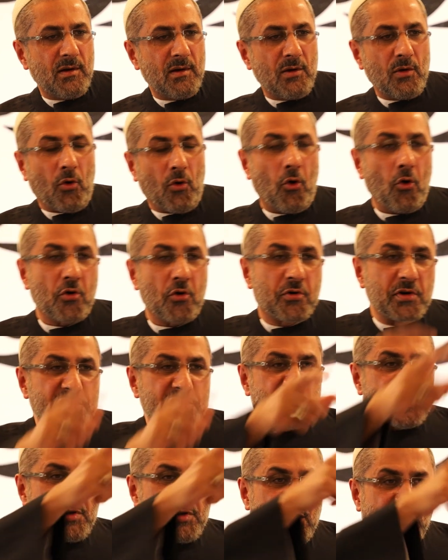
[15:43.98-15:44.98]
O
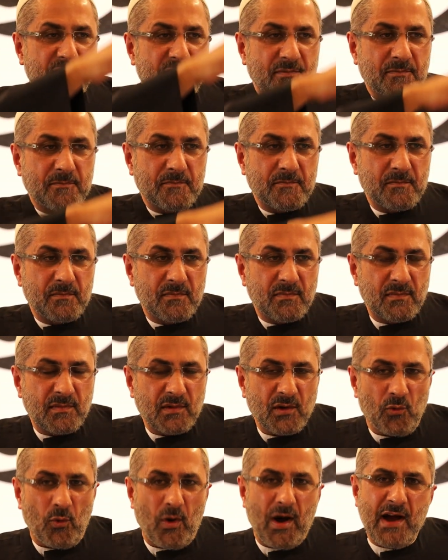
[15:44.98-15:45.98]
Christian,
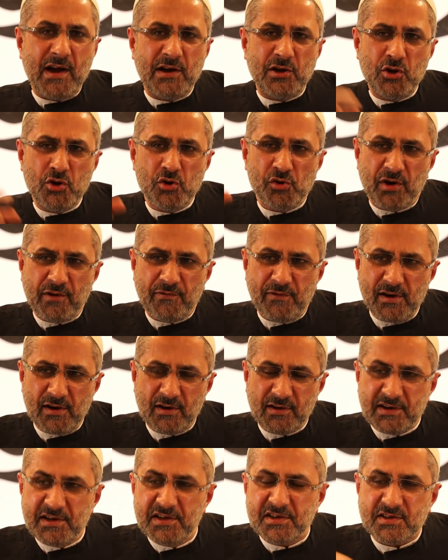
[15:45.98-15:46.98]
why do you revere
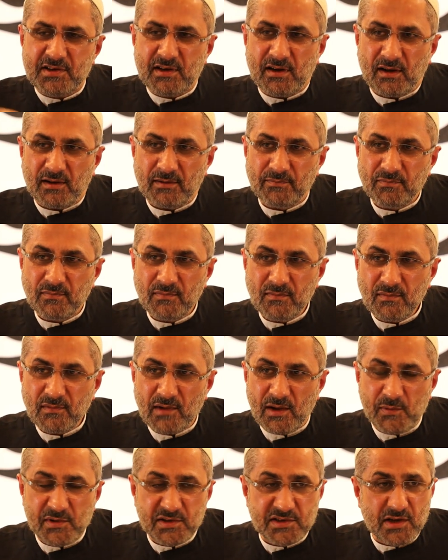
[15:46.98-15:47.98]
Isa?
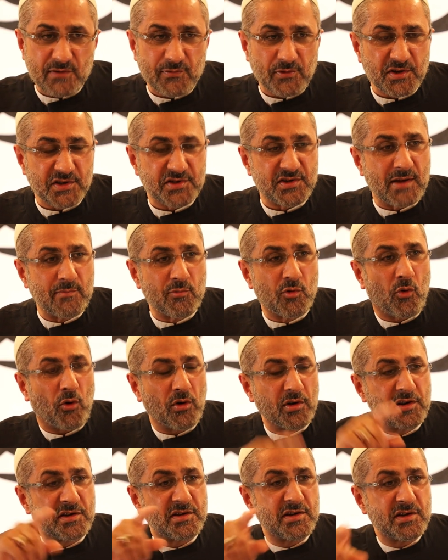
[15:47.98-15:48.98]
He will say, for the same
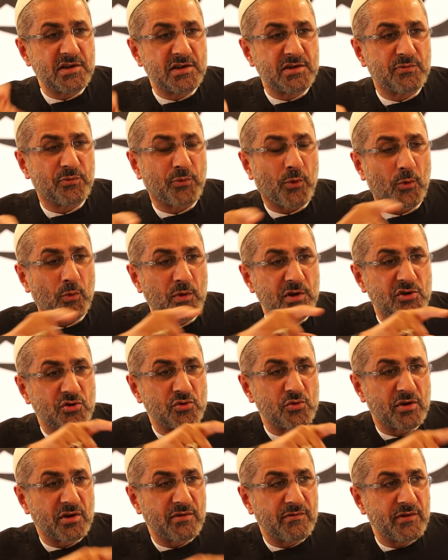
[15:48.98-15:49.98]
qualities for which
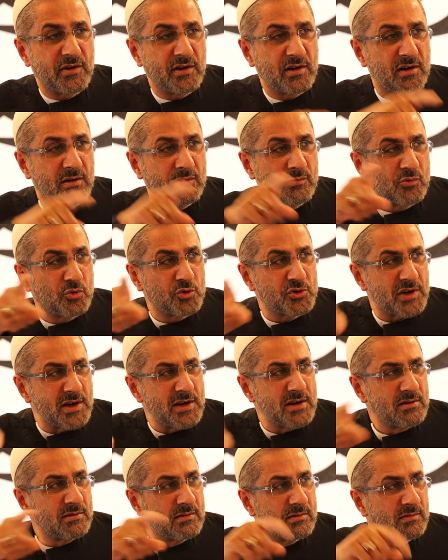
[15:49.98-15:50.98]
you revere Hussein.